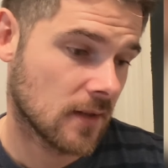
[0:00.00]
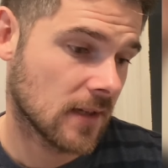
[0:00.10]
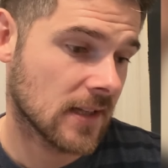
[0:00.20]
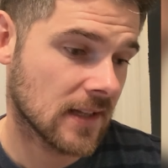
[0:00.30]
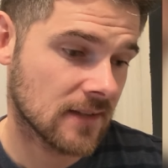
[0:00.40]

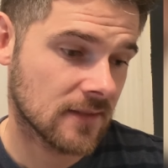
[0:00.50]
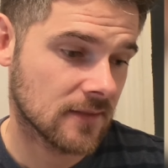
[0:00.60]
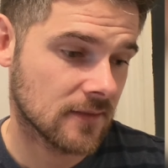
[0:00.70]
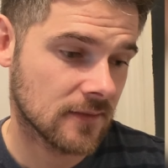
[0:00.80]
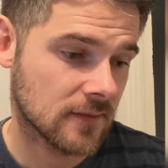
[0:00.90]
again,
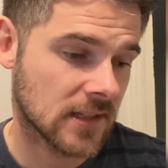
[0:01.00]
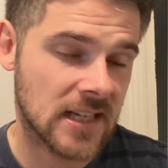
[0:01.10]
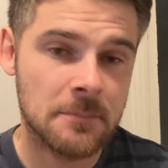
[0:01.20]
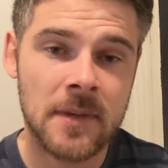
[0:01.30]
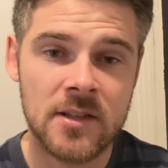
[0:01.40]
to
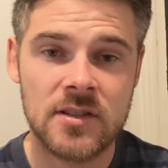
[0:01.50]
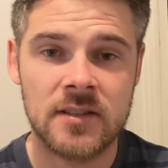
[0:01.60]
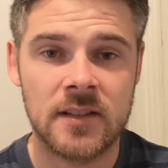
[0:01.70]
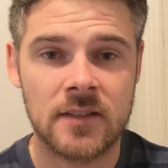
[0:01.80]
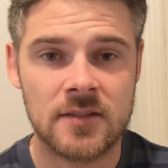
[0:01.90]
keep
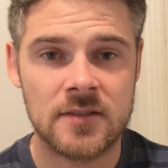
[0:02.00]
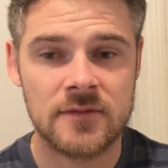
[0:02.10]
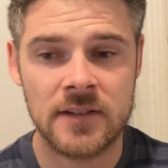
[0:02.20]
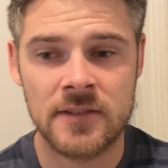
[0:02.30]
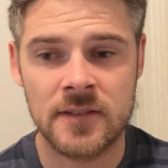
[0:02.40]
mentioning it, because it's
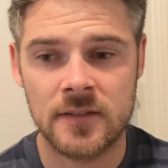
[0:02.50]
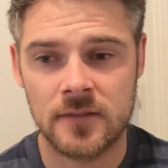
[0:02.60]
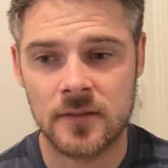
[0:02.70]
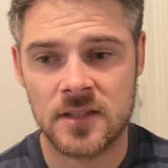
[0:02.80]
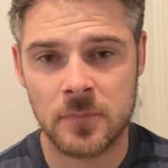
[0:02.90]

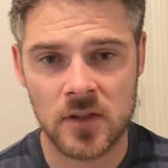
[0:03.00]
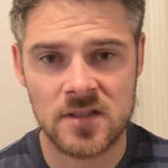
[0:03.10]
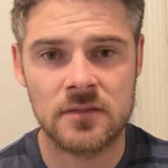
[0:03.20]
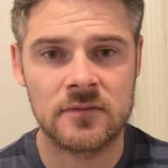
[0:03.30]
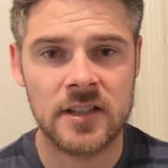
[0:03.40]

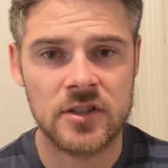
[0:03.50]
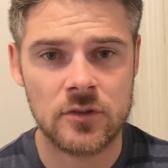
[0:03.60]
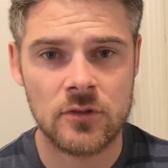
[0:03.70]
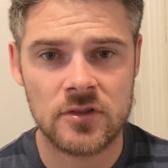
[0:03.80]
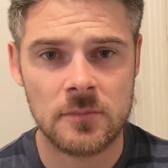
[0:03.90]
positive
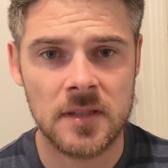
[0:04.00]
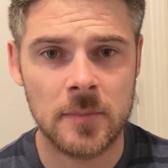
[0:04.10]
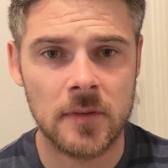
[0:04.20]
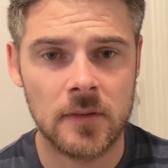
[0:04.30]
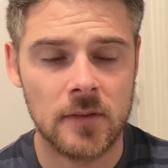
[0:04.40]
reassurance for
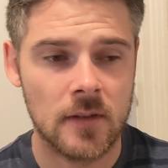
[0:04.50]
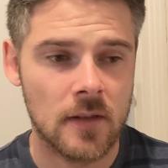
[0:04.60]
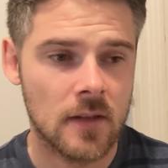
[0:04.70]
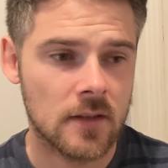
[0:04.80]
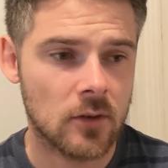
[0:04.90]
people
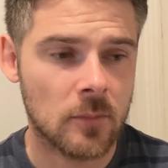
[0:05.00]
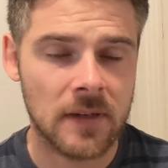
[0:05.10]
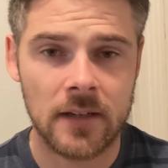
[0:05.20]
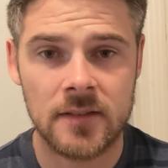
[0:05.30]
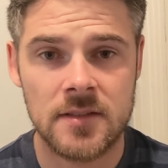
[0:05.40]
to look
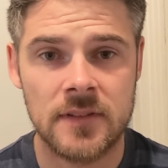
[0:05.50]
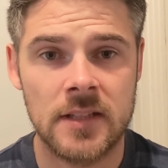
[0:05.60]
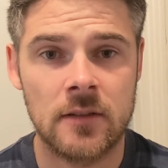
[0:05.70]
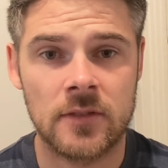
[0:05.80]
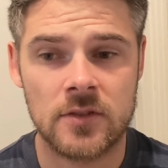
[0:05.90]
back on this
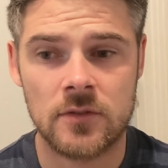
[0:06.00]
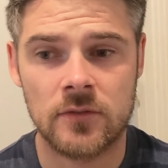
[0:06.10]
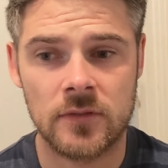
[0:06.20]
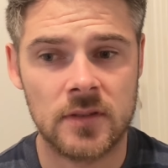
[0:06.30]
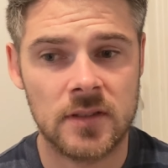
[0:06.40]
video if they're
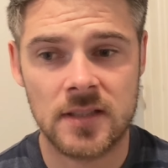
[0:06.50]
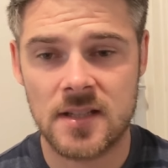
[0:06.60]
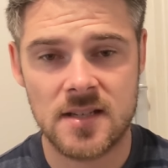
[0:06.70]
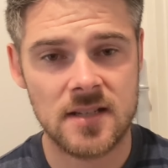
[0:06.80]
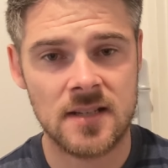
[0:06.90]
suffering.
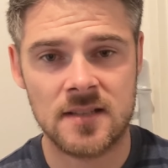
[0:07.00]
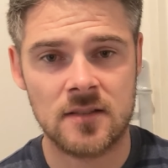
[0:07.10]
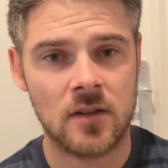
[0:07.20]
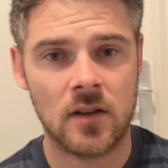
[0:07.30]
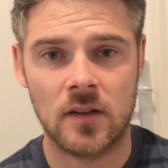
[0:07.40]
This is
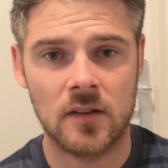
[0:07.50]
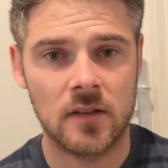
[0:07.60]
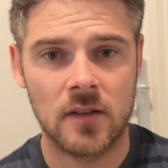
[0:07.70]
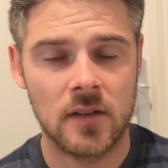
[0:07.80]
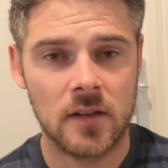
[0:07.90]
not
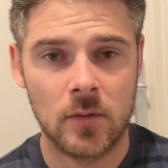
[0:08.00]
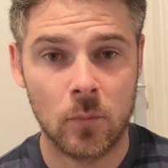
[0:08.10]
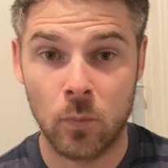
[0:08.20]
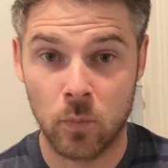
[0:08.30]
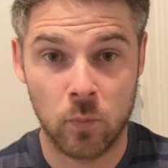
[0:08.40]

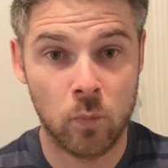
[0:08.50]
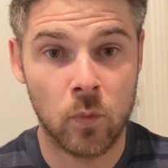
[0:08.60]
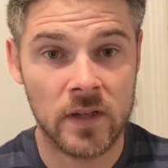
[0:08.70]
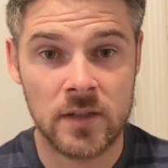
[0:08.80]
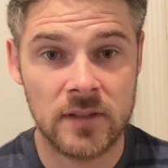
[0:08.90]

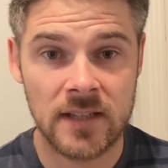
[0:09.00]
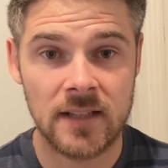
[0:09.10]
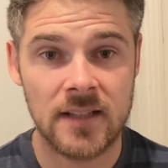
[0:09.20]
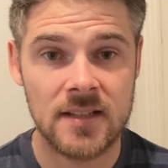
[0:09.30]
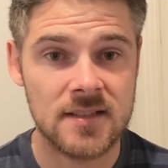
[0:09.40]
what you think
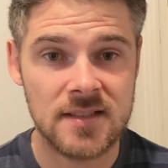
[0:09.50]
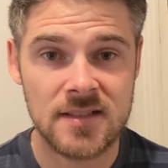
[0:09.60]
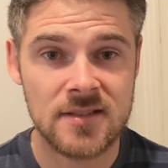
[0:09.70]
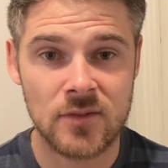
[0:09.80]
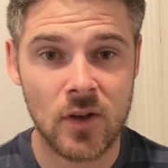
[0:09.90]
it is. This
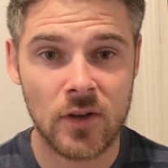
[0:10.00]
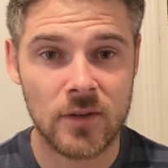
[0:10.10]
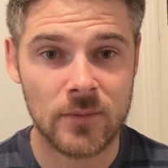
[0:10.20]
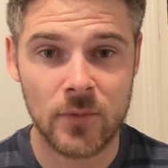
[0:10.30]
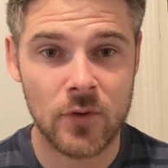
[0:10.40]
is not
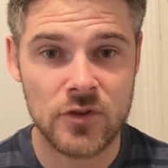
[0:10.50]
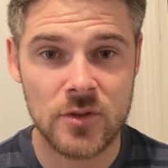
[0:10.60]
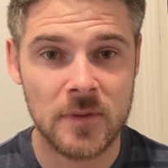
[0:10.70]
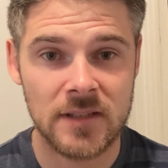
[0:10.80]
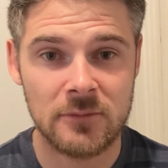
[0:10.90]
gonna force
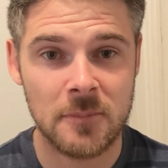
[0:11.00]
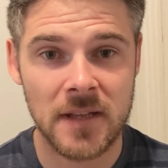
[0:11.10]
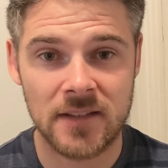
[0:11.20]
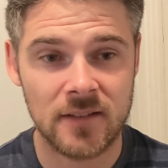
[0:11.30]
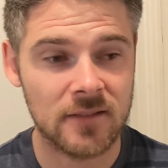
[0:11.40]
you into a
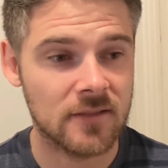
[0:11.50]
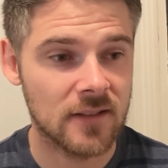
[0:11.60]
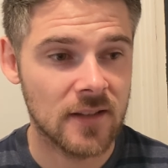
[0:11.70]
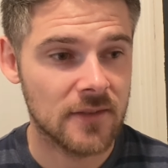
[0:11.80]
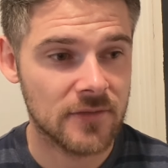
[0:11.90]
mental,
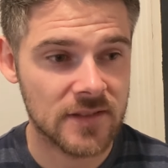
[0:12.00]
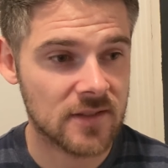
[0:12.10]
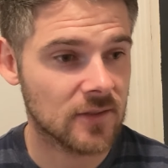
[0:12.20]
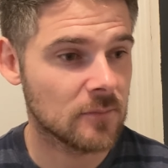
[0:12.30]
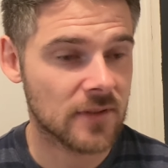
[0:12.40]

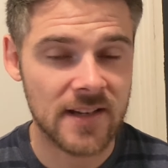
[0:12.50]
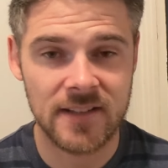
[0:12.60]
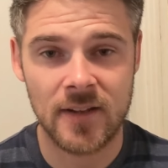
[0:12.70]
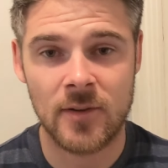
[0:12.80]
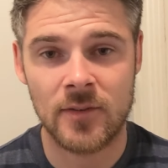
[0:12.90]
physical
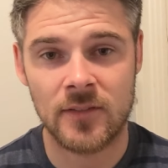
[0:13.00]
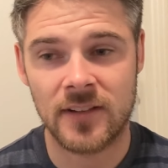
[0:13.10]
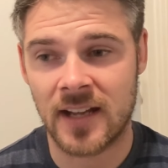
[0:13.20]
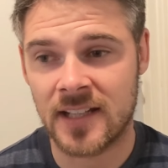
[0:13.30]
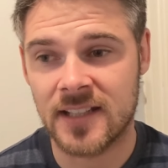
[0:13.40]
breakdown or
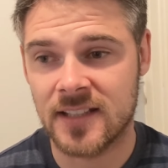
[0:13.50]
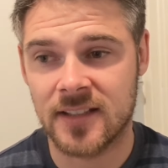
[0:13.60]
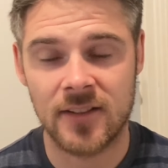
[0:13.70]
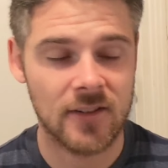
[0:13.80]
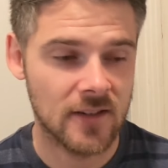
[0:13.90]

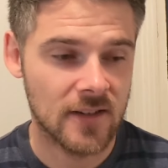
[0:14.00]
anything, or